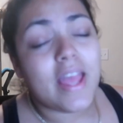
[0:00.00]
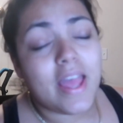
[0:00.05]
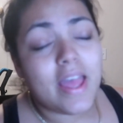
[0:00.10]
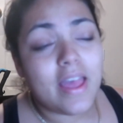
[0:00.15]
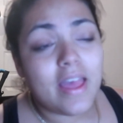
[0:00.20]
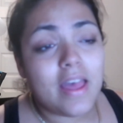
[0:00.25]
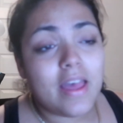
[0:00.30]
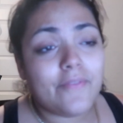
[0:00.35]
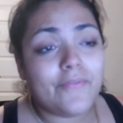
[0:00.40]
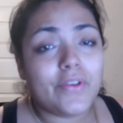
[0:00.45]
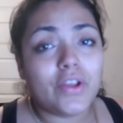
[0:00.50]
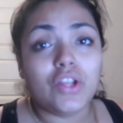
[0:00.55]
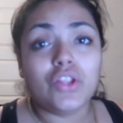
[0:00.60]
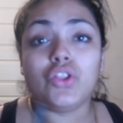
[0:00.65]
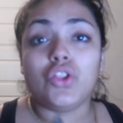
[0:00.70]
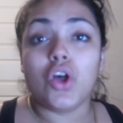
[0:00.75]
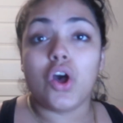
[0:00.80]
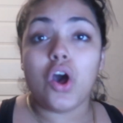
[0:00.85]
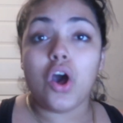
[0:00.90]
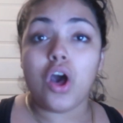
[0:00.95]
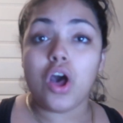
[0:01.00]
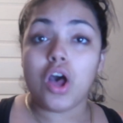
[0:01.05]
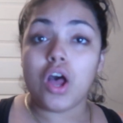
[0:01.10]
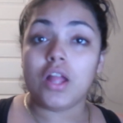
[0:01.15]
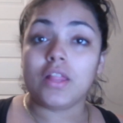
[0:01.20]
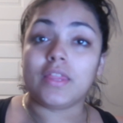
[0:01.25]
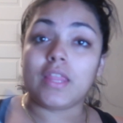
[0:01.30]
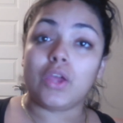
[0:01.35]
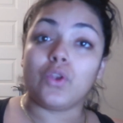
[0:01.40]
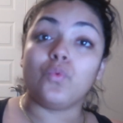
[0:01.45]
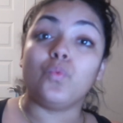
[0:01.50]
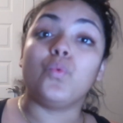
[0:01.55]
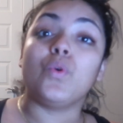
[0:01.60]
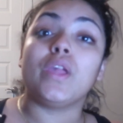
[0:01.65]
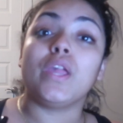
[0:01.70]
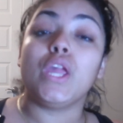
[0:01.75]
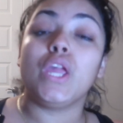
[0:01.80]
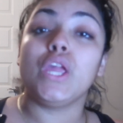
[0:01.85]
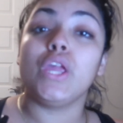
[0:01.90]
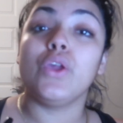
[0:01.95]
Never thought that
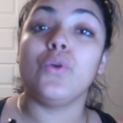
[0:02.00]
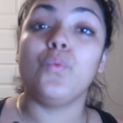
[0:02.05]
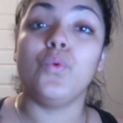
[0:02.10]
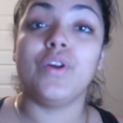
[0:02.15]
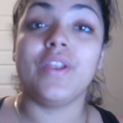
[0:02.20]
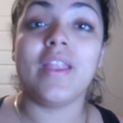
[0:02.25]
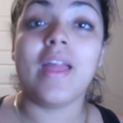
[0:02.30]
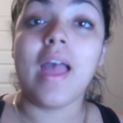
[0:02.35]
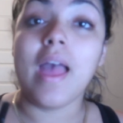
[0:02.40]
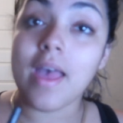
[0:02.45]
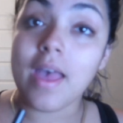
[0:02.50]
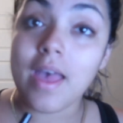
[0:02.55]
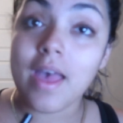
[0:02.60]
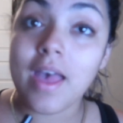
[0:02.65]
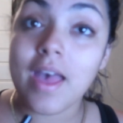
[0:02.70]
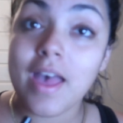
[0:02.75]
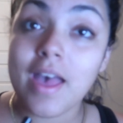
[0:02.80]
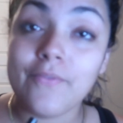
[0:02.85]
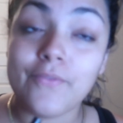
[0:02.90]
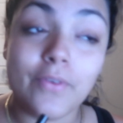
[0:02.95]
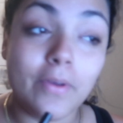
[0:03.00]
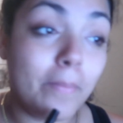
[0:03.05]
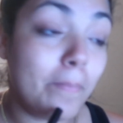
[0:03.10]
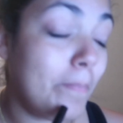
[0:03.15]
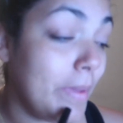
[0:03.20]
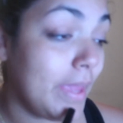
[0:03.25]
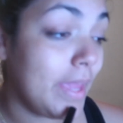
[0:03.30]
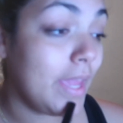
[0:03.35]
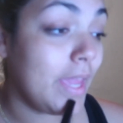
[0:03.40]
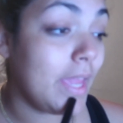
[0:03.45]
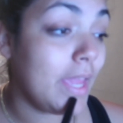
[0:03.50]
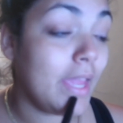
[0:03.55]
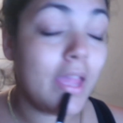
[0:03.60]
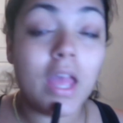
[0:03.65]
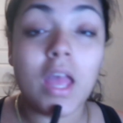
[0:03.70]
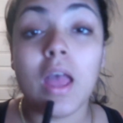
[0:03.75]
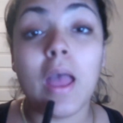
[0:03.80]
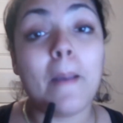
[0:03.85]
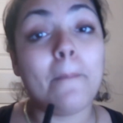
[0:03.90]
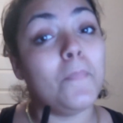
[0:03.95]
we would ever be
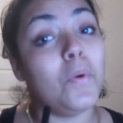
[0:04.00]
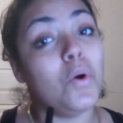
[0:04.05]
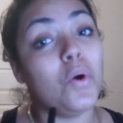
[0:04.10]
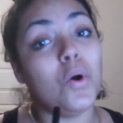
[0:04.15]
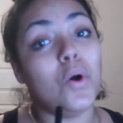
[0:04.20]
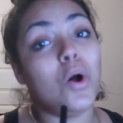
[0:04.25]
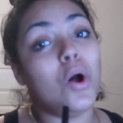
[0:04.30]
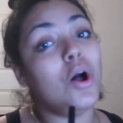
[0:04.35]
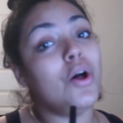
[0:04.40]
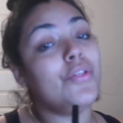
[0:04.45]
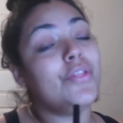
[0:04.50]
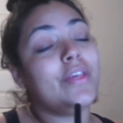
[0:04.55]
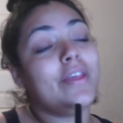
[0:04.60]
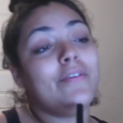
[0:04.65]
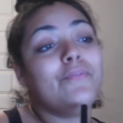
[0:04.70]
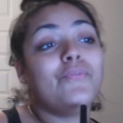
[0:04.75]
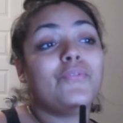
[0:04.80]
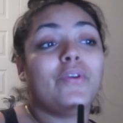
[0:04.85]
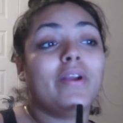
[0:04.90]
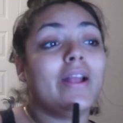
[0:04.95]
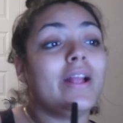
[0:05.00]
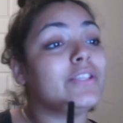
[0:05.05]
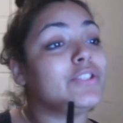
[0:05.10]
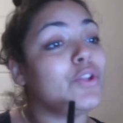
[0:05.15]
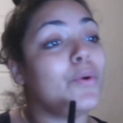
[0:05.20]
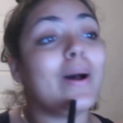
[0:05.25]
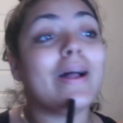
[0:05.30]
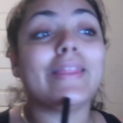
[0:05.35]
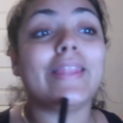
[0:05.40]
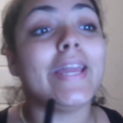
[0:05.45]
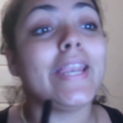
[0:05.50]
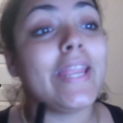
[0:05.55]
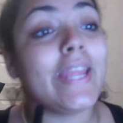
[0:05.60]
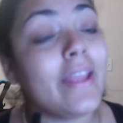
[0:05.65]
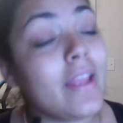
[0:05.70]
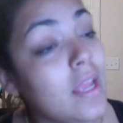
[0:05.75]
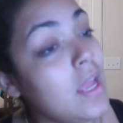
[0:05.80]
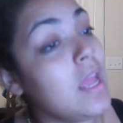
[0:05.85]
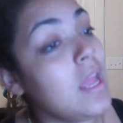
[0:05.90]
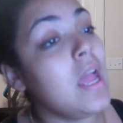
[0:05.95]
more than friends. No, I
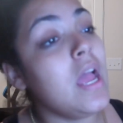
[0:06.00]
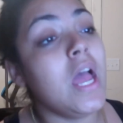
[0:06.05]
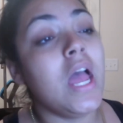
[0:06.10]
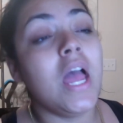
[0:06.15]
didn't.